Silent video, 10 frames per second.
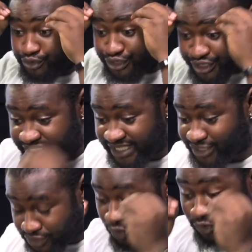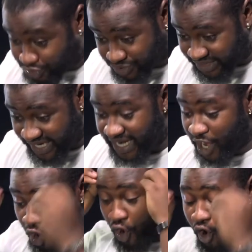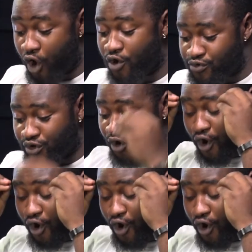This country, all